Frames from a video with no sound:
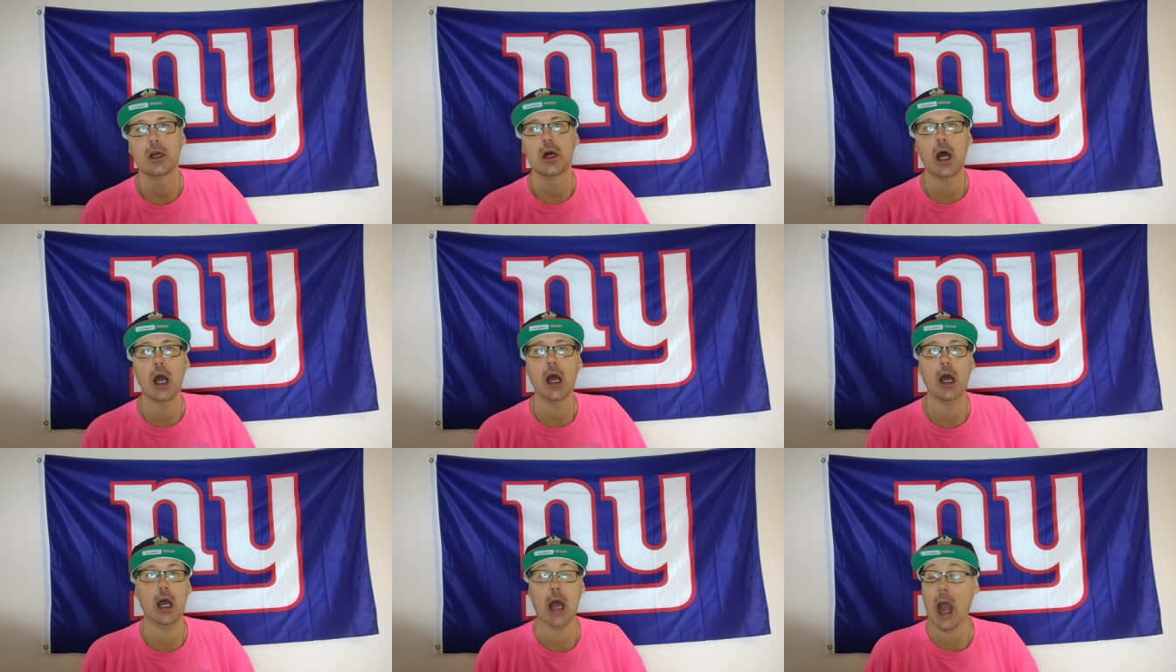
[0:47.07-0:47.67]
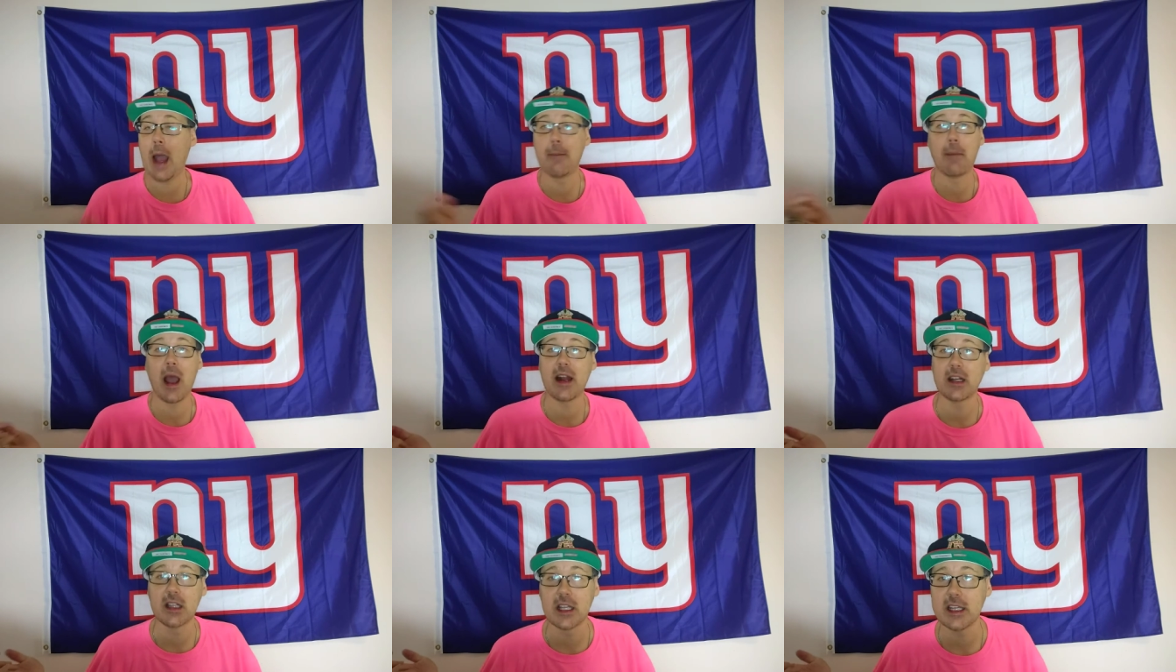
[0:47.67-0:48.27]
I
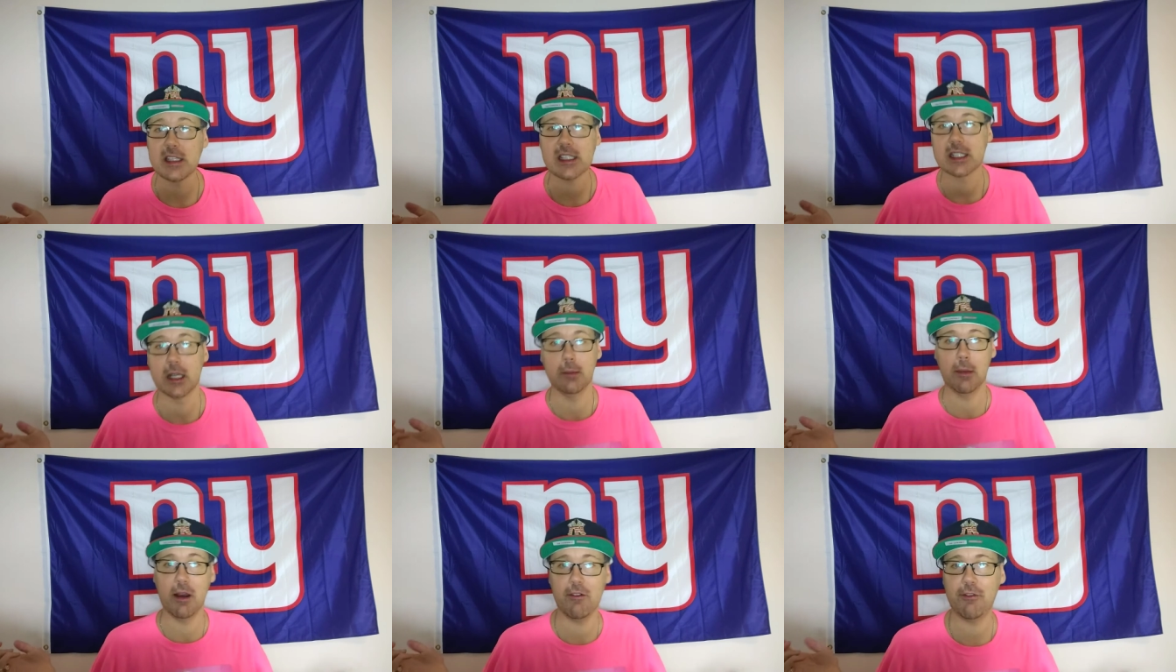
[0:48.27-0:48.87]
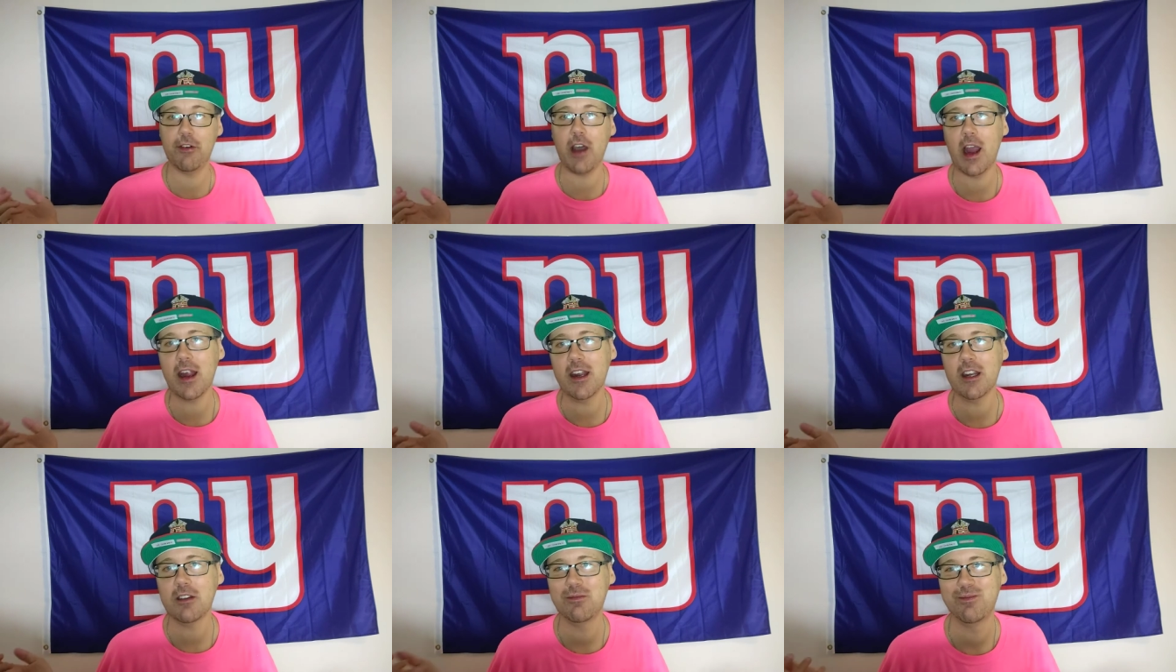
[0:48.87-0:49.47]
might have lit something on
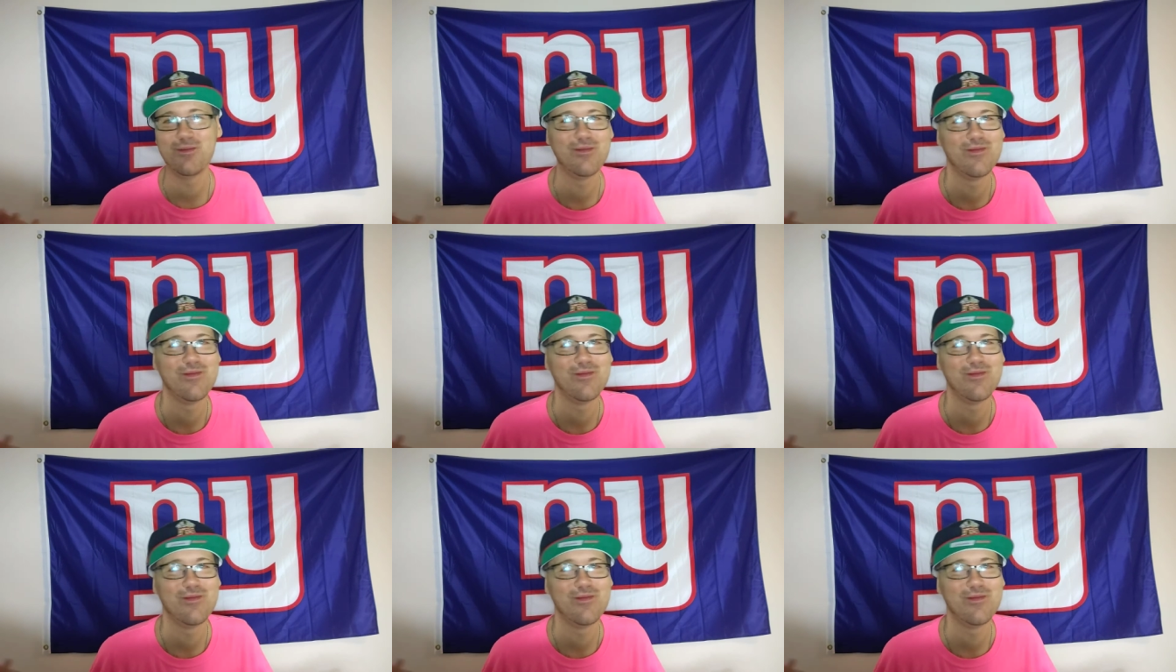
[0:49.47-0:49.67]
fire.